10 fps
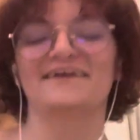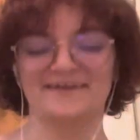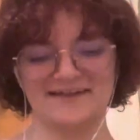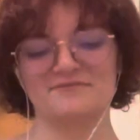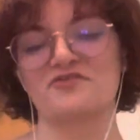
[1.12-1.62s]

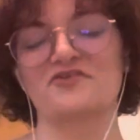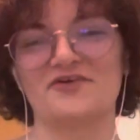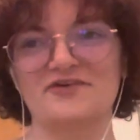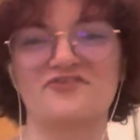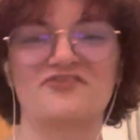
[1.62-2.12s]
I'm so
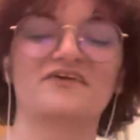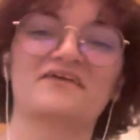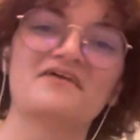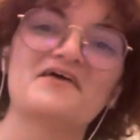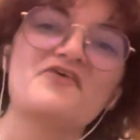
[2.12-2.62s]
used to
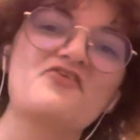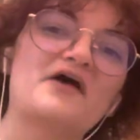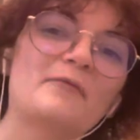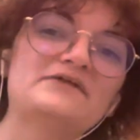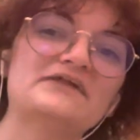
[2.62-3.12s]

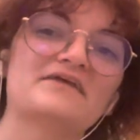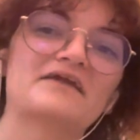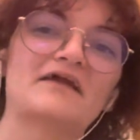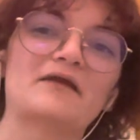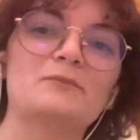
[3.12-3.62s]
Snapchat that
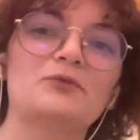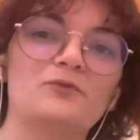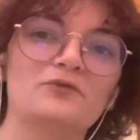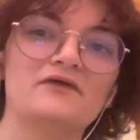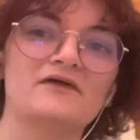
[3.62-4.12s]
I like
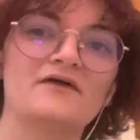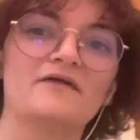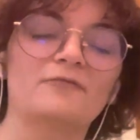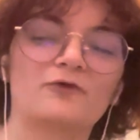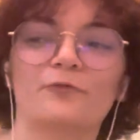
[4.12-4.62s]
pulled
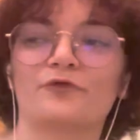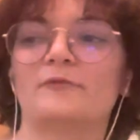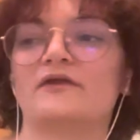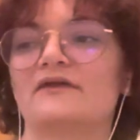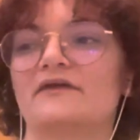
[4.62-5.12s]
the record
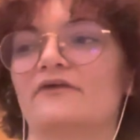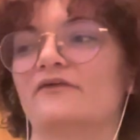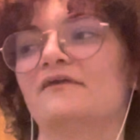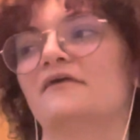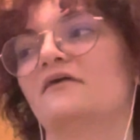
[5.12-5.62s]
button
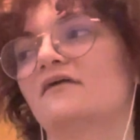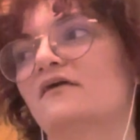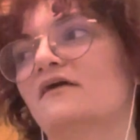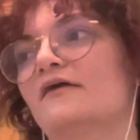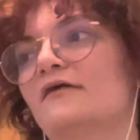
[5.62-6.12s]

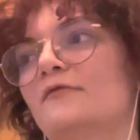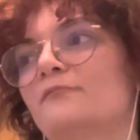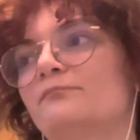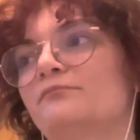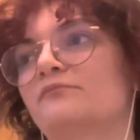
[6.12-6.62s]
down.
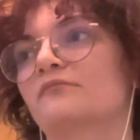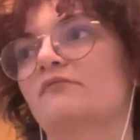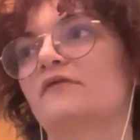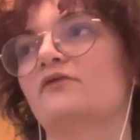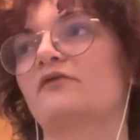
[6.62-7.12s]

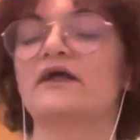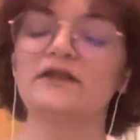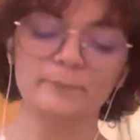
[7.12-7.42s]
Anyway, I need a